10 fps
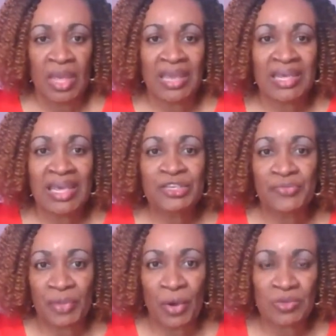And each
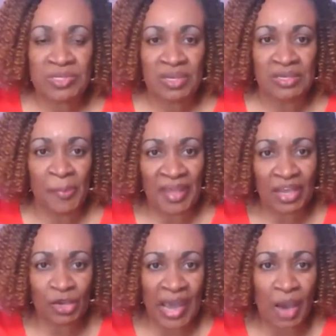of those,
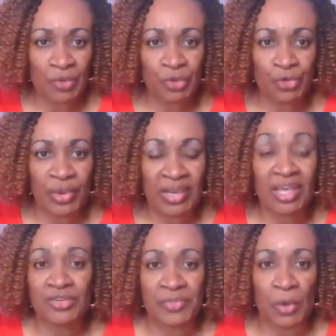depending on how you do it,
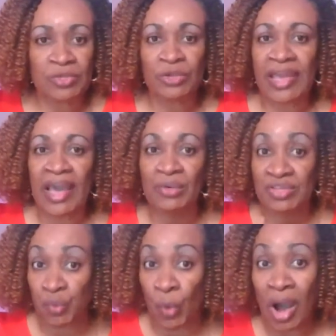each of those could count
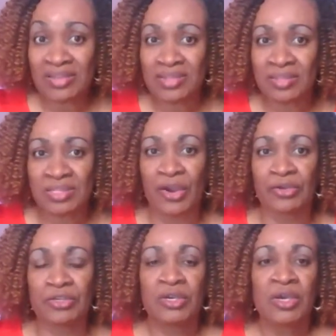as one
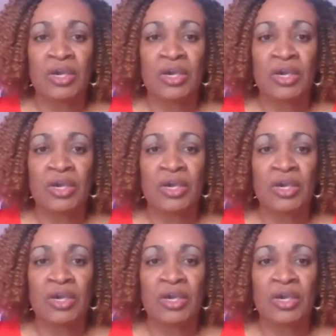search.